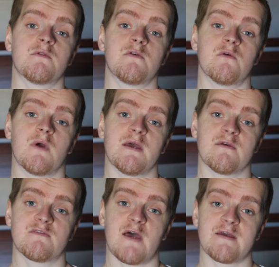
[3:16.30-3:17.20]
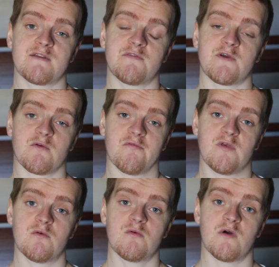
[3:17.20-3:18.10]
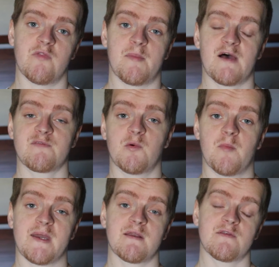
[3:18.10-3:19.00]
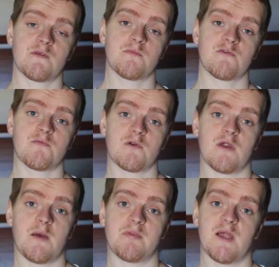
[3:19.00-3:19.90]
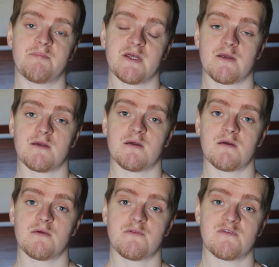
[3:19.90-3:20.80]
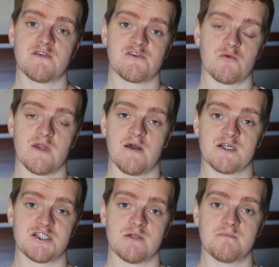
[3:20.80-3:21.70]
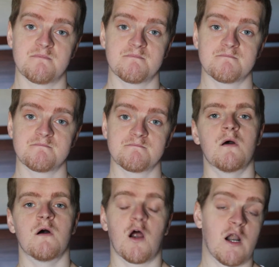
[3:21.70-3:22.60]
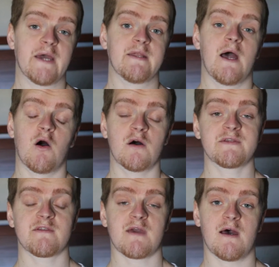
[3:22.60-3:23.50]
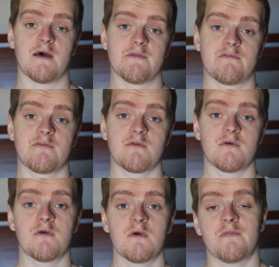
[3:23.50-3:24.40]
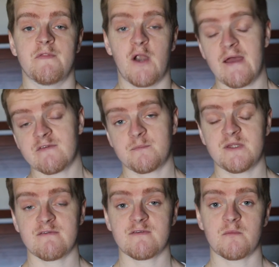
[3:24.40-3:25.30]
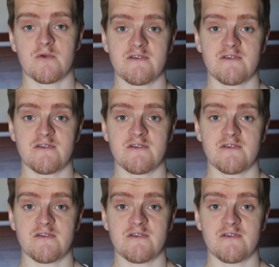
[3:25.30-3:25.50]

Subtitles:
to a scientific review of the possible mechanisms for epileptic seizure reduction. Alright, now on to the cons. There has been some